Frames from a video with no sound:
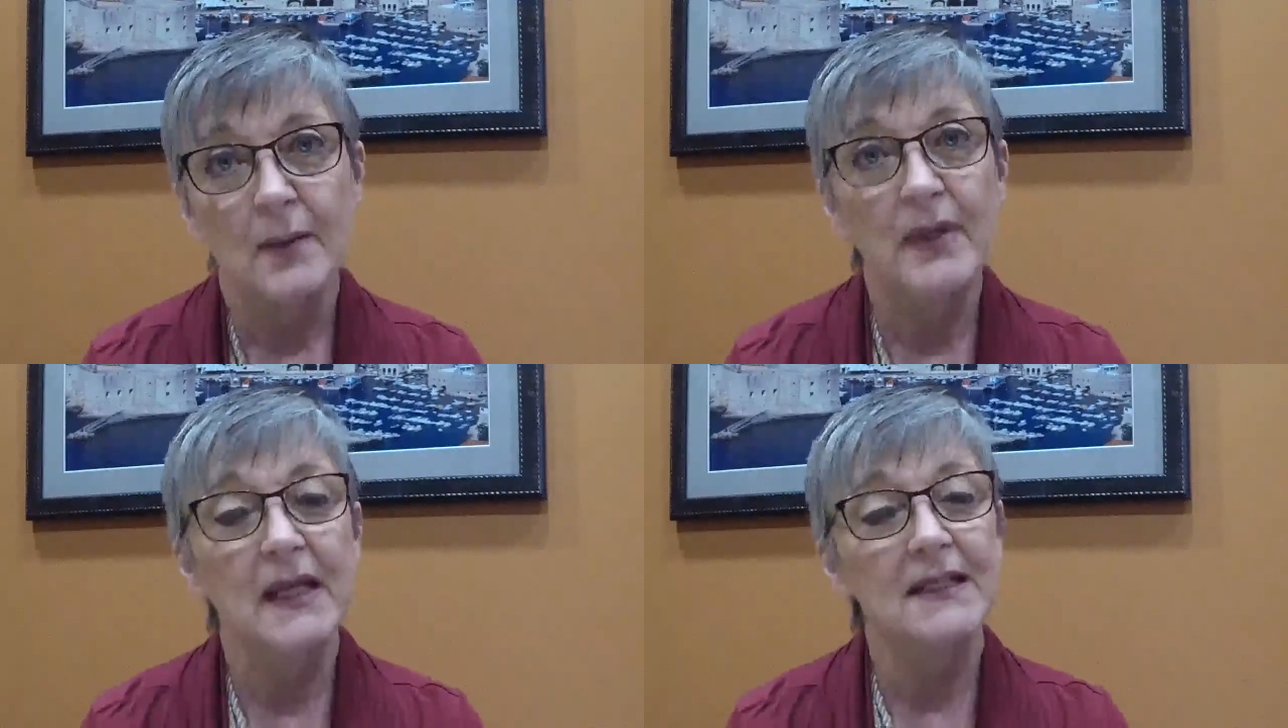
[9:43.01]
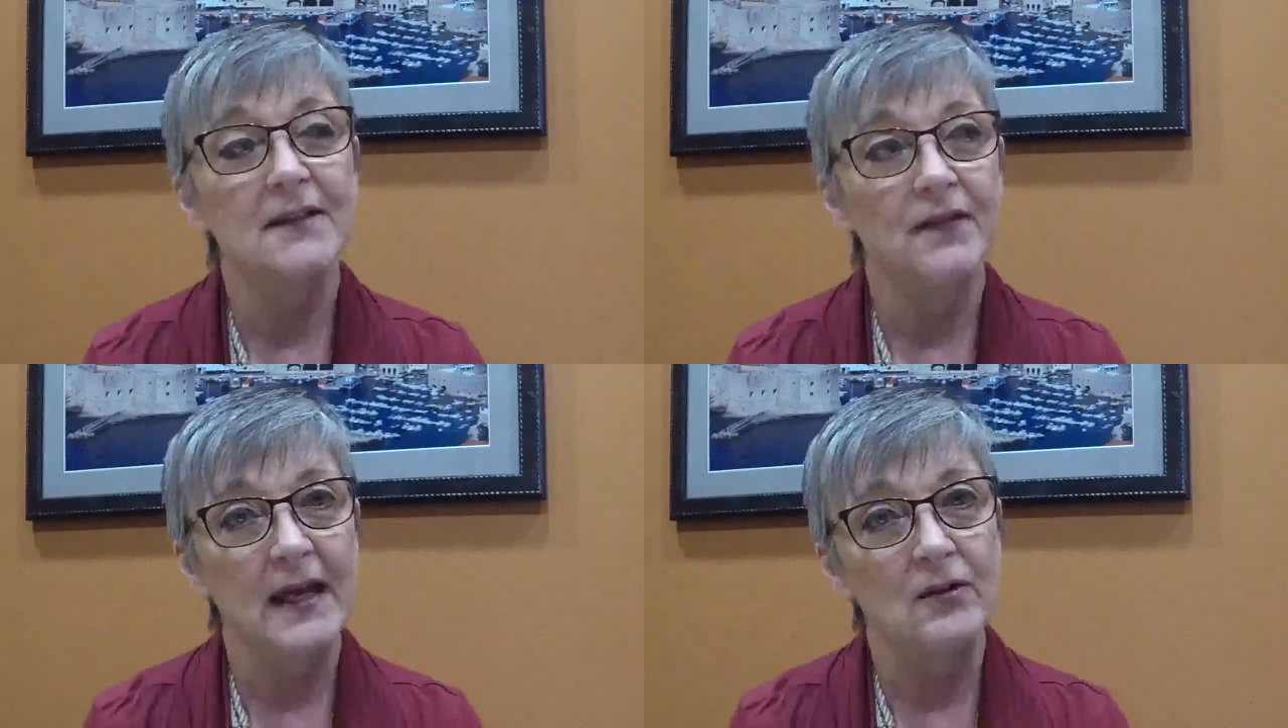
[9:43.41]
because
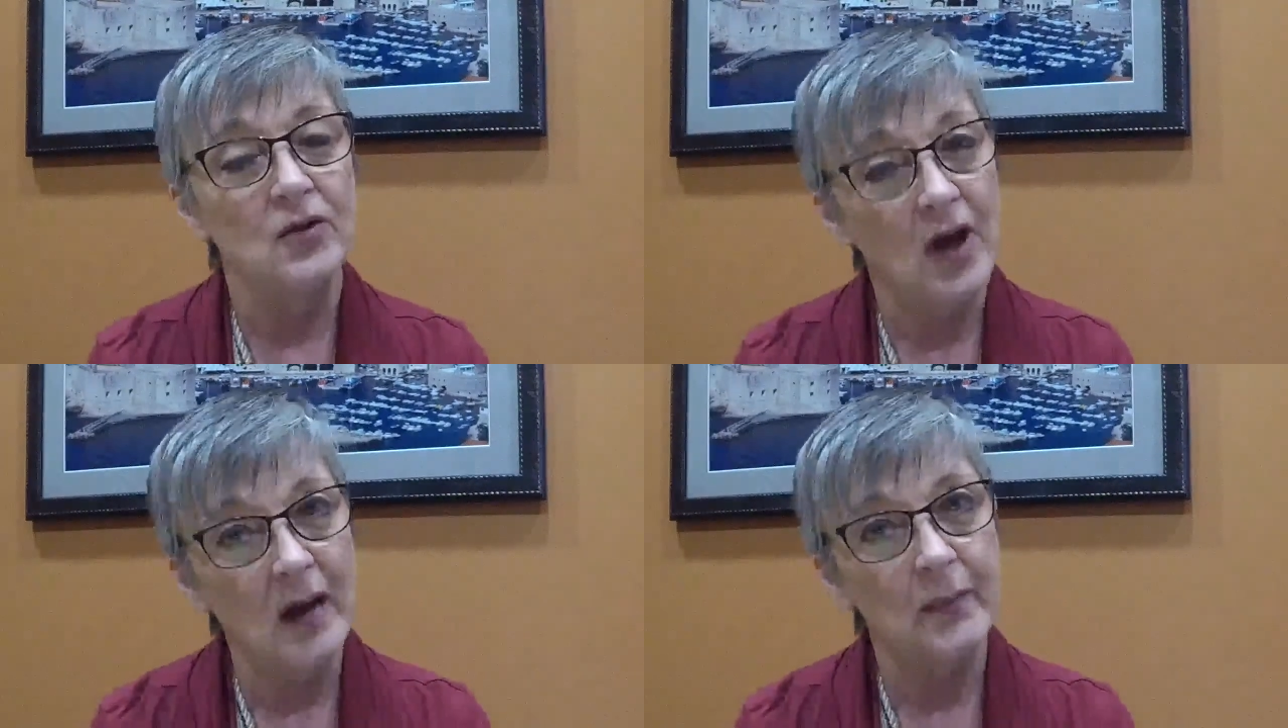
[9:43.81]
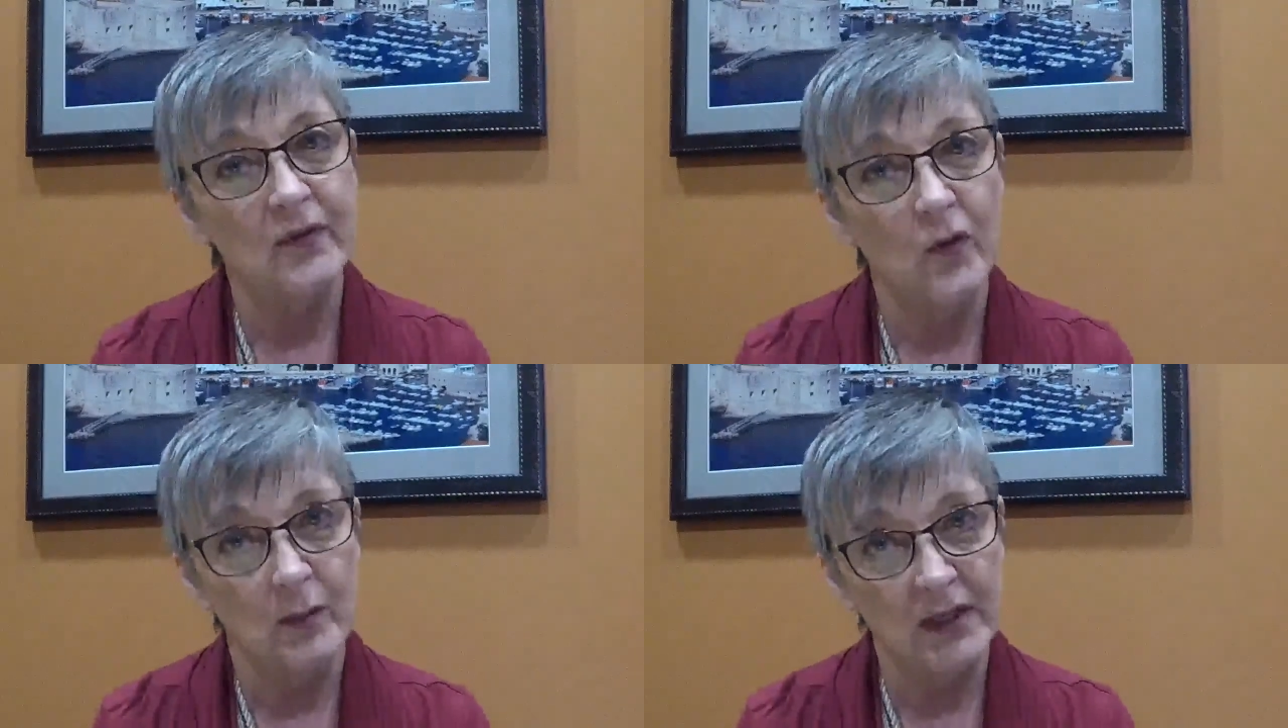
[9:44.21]
if they are not
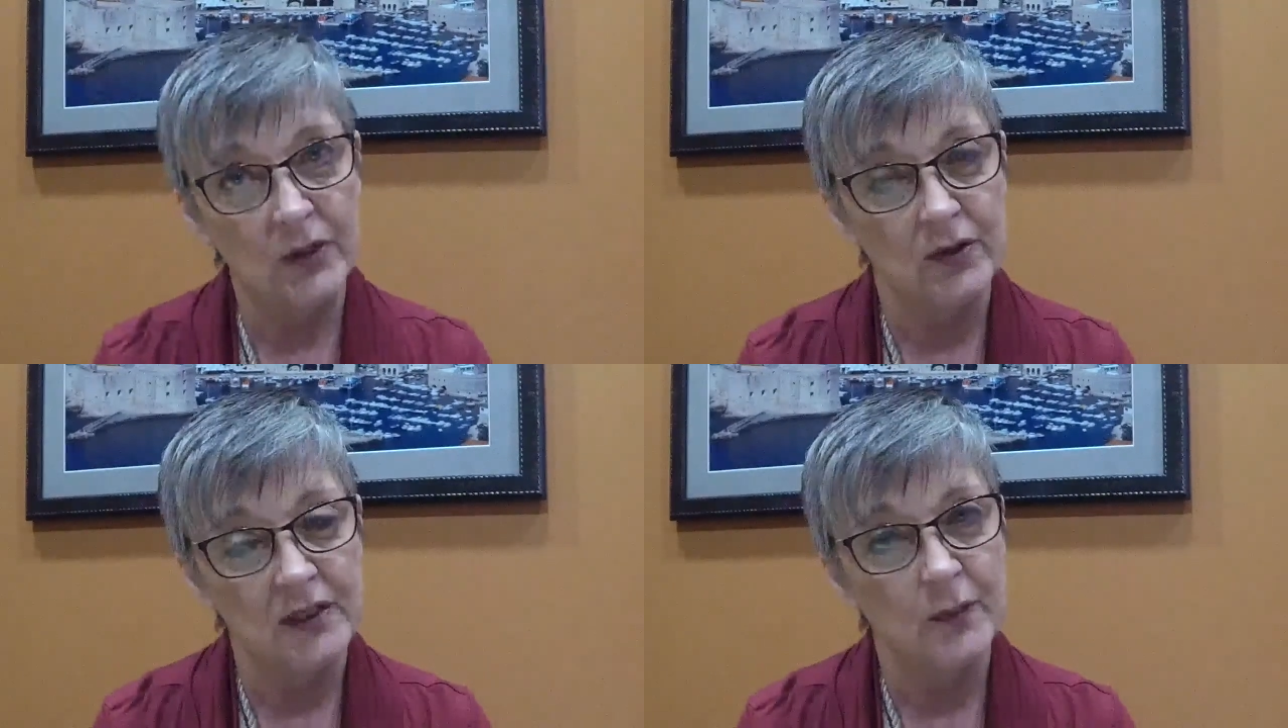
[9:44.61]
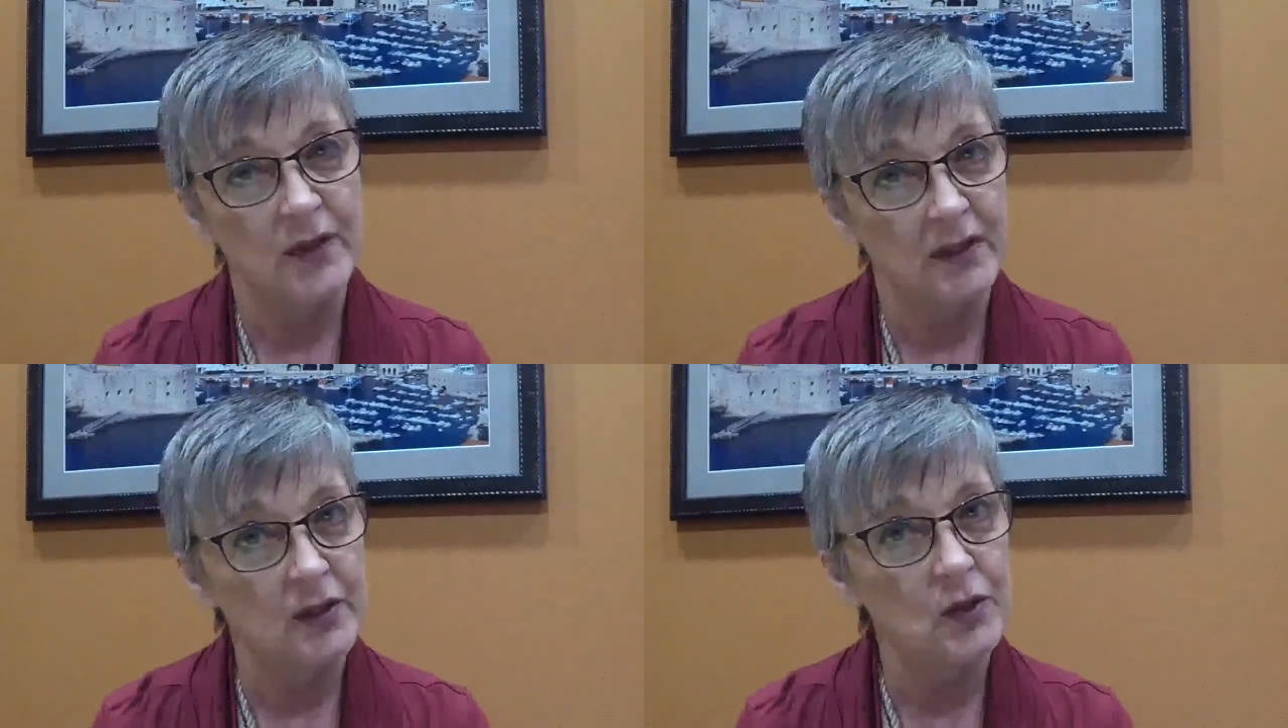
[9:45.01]
performing duties
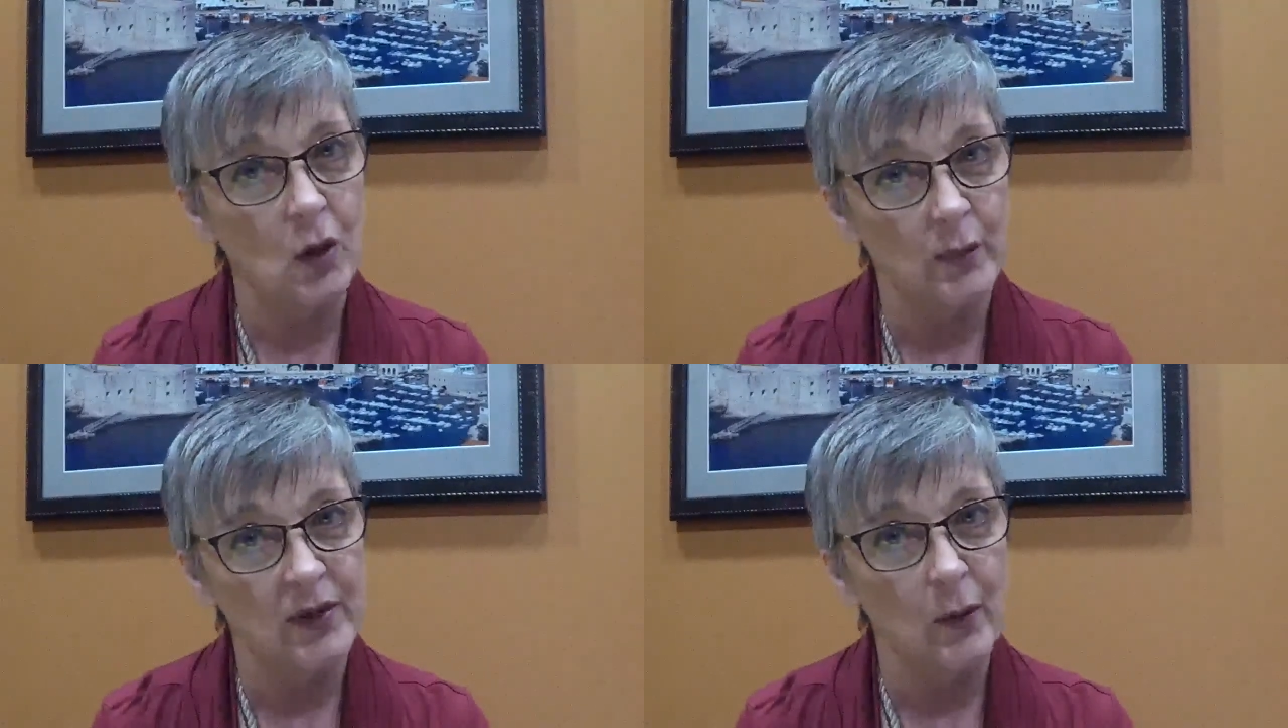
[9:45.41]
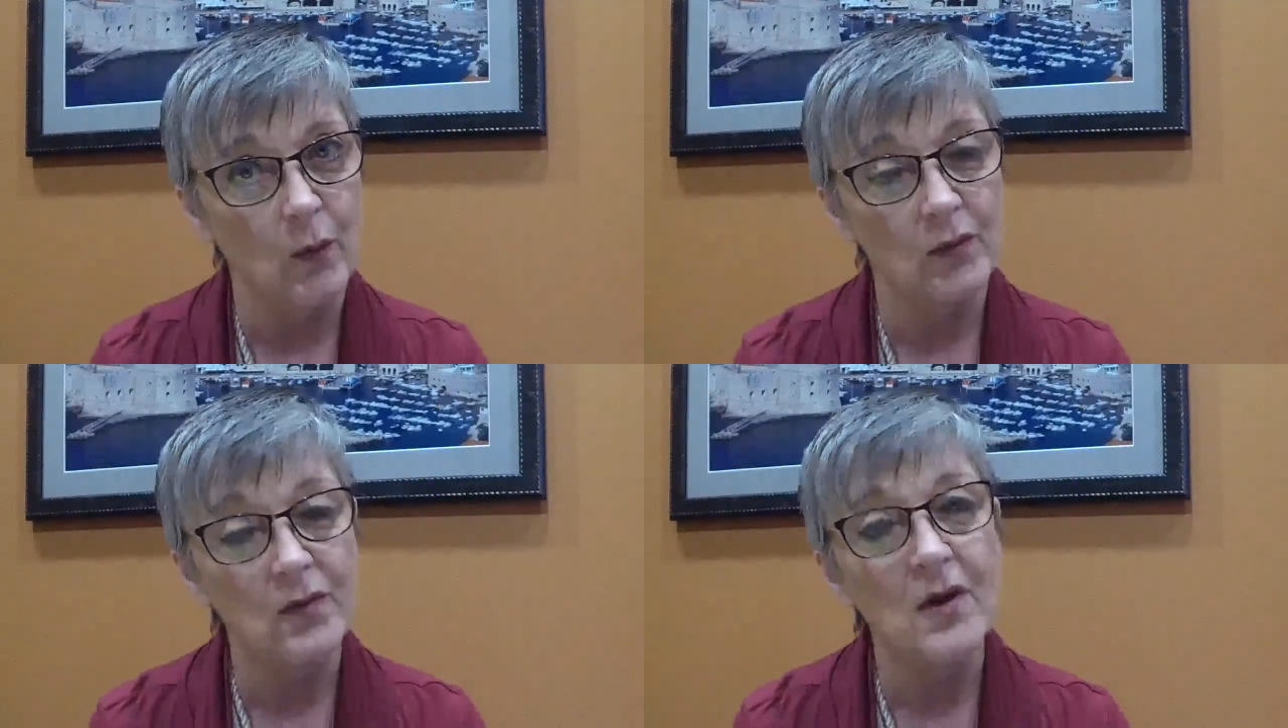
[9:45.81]
within the scope of the
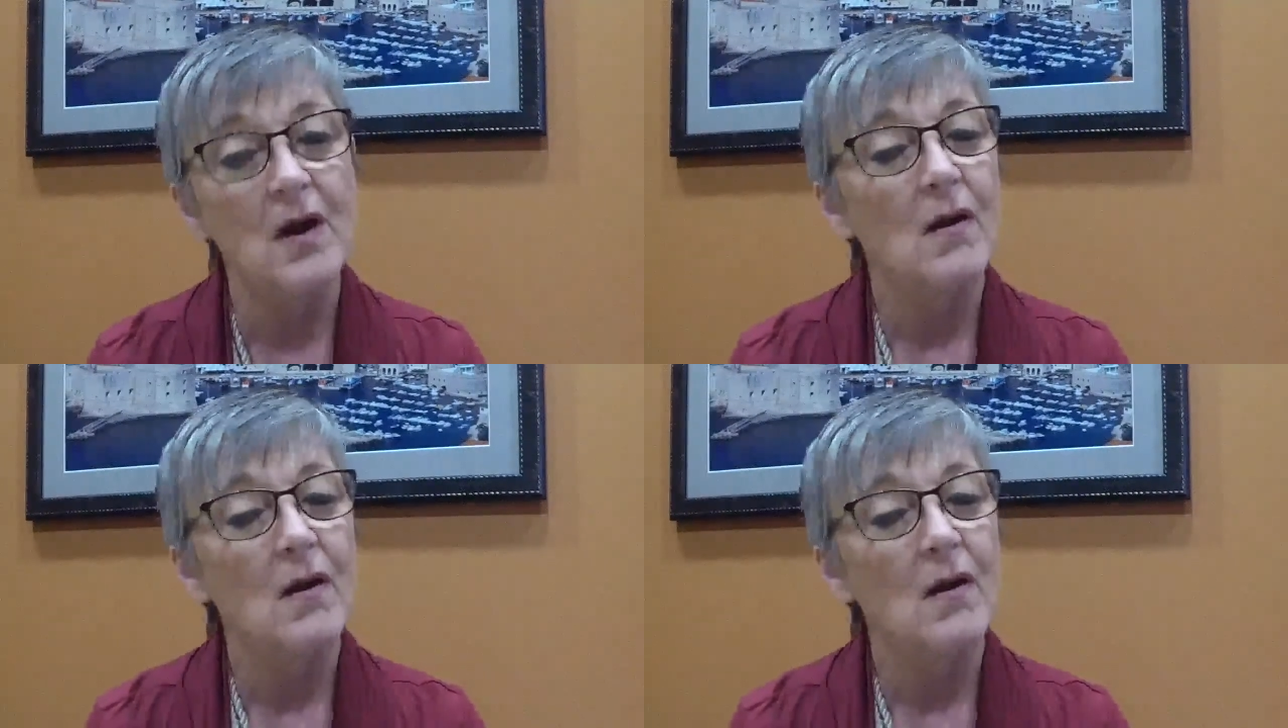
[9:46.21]
order